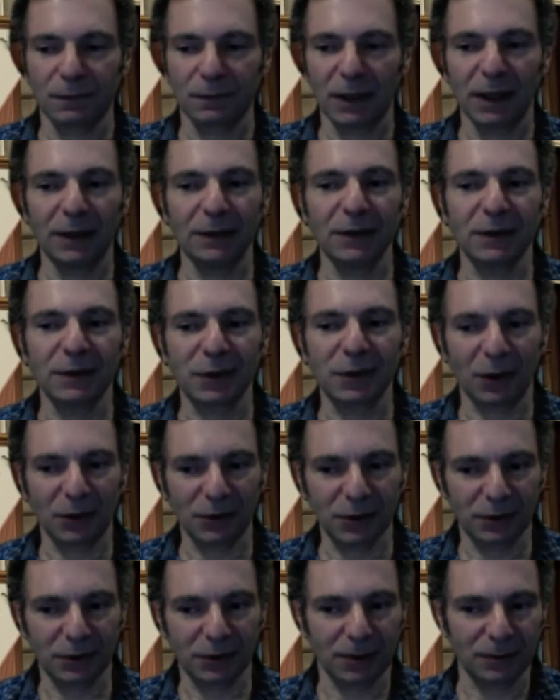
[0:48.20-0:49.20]
and this
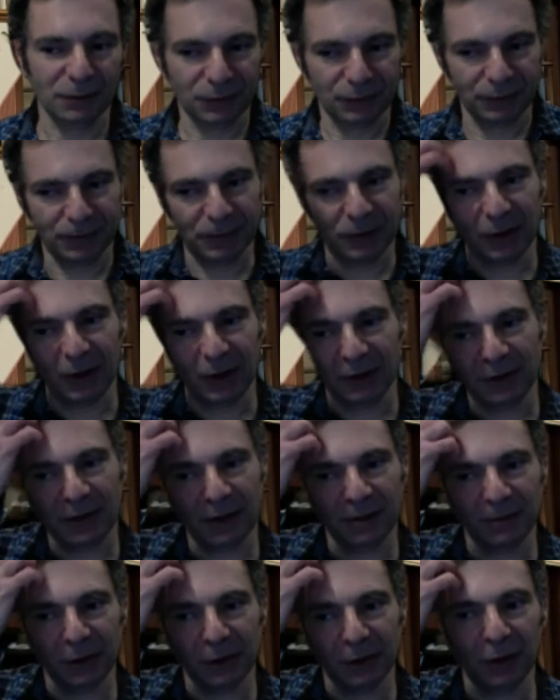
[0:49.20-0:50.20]
also comes from a long
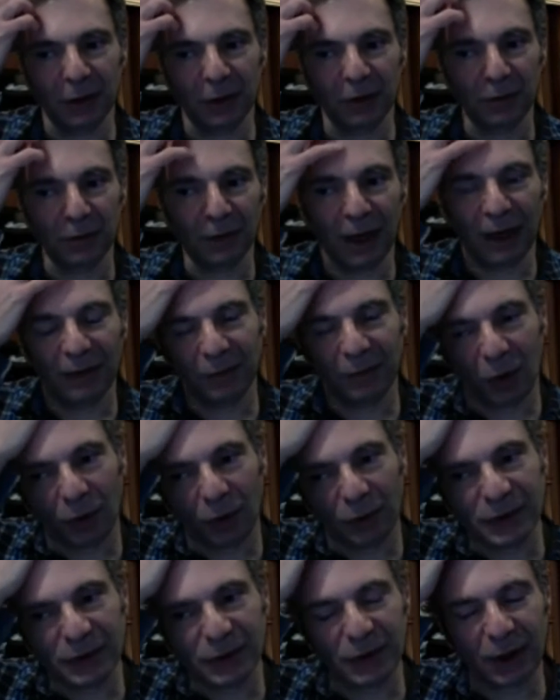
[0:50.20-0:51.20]
time ago, I've
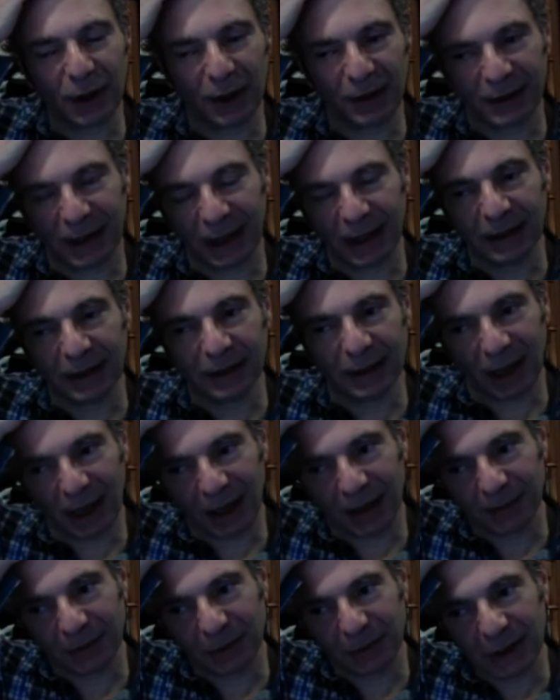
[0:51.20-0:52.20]
always thought that
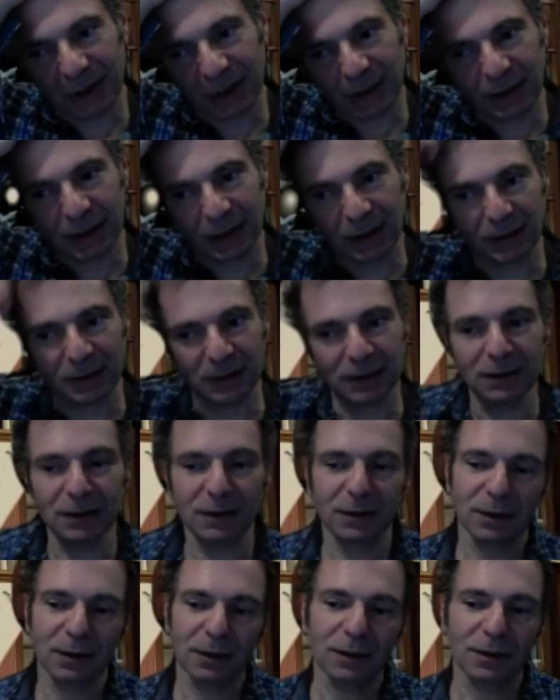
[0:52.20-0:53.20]
I'm taking,
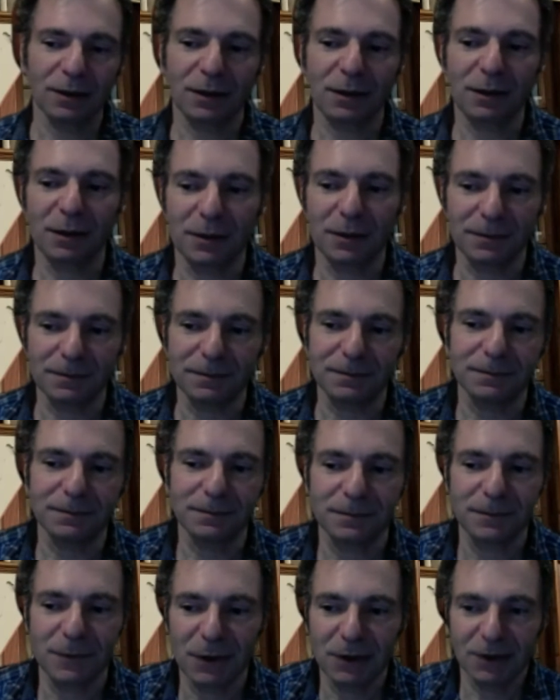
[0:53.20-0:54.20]
on
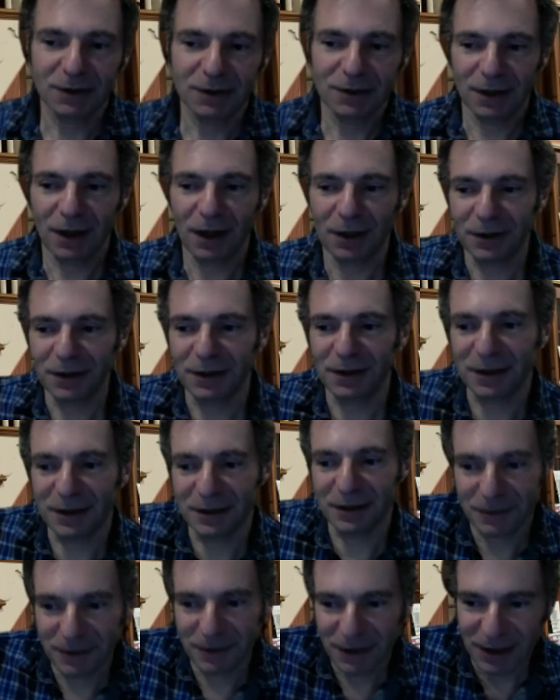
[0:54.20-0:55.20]

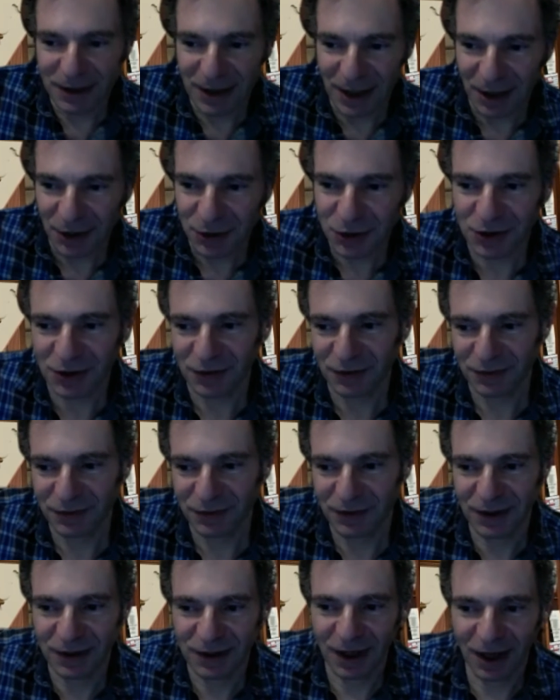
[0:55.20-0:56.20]
the analogy of
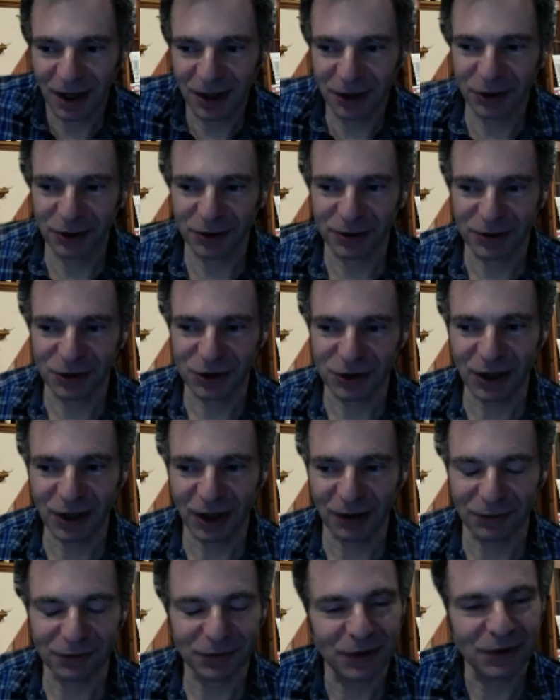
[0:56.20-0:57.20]
the Iron
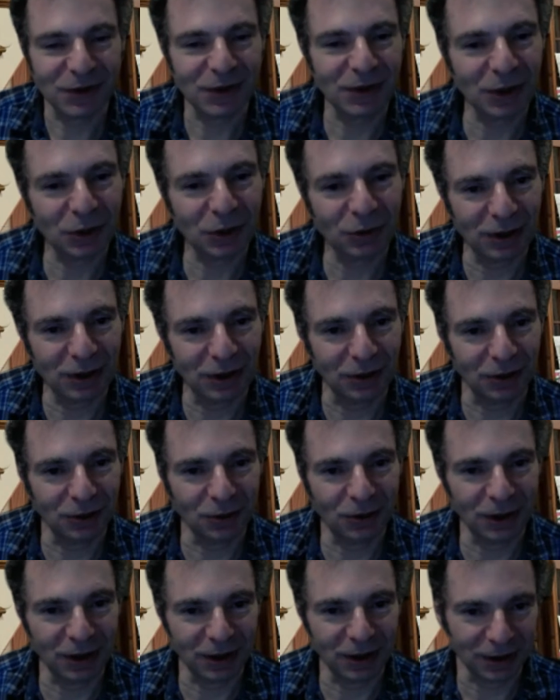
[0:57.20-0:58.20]
Chef, the secret
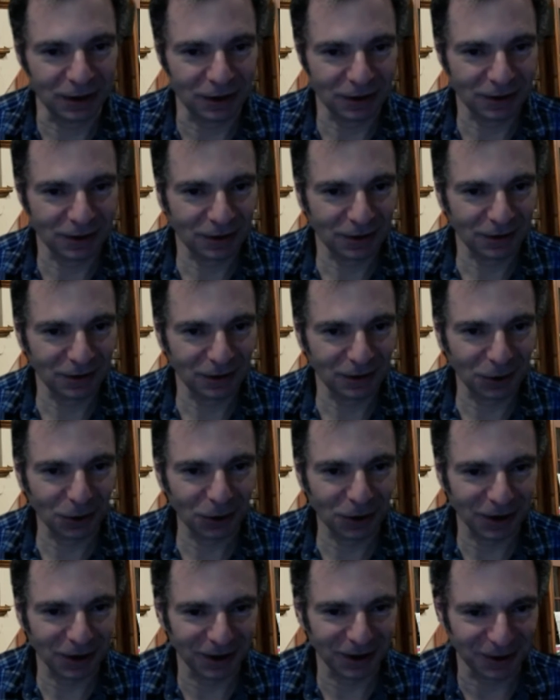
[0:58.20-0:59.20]
ingredient, the
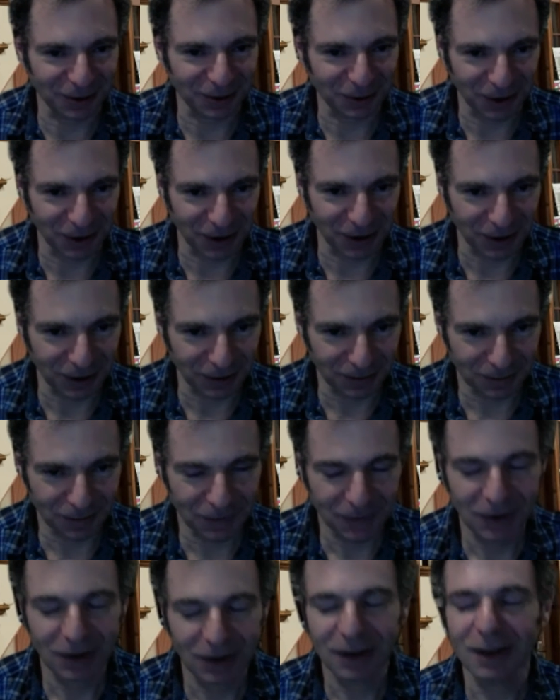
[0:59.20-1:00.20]
cooking ingredient,
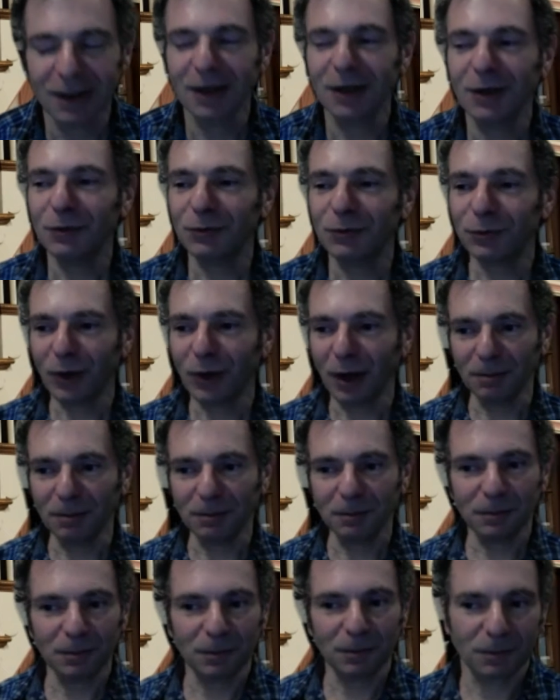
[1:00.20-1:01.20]

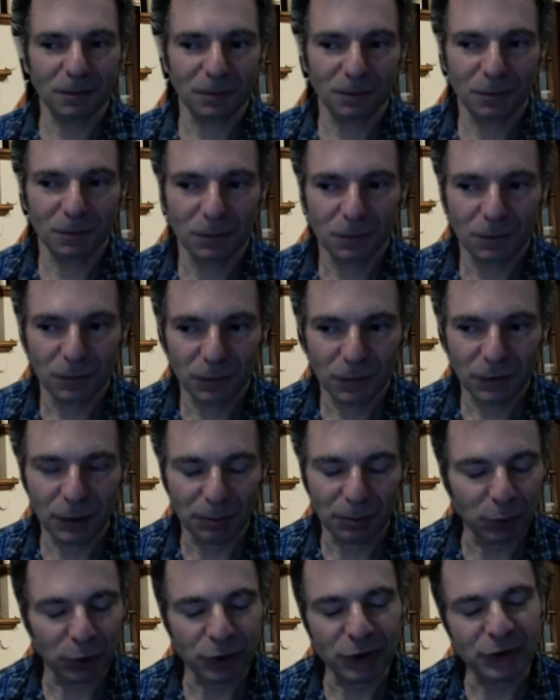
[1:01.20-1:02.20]
from the
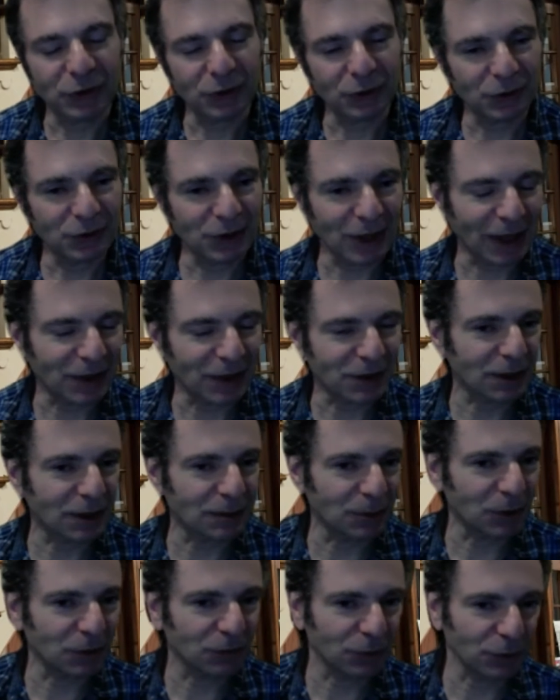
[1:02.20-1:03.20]
person who's asking
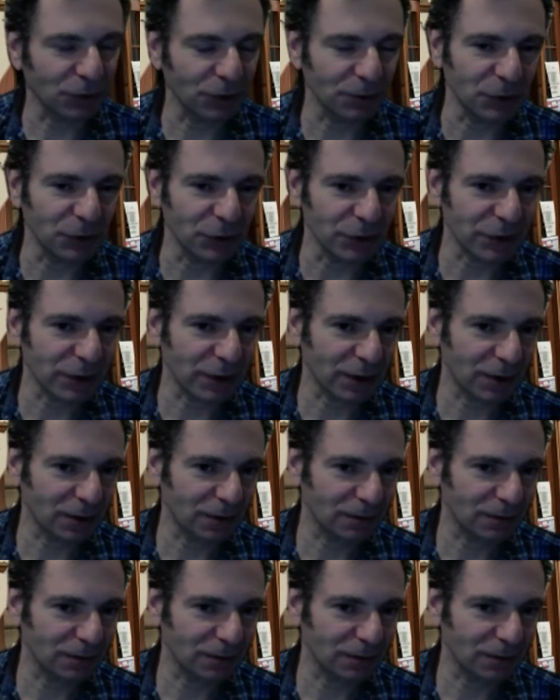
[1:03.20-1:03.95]
me for the music.